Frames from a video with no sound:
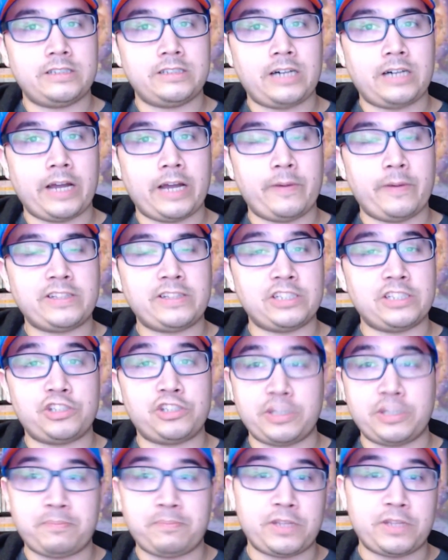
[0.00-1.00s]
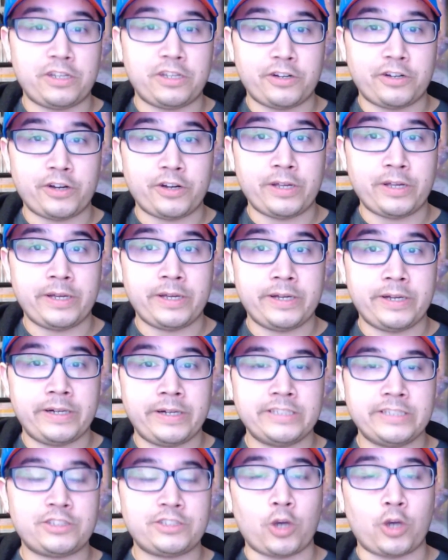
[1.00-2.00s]
I went to the cheap theater,
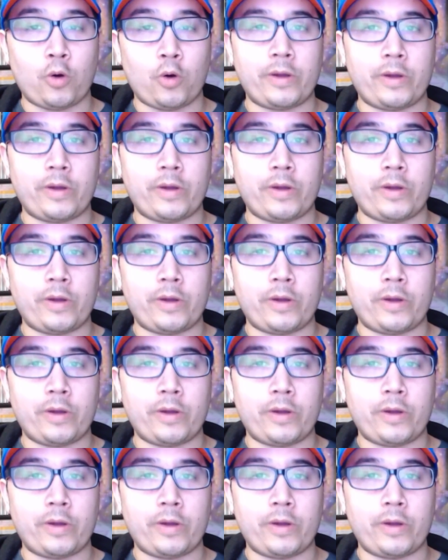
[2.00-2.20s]
so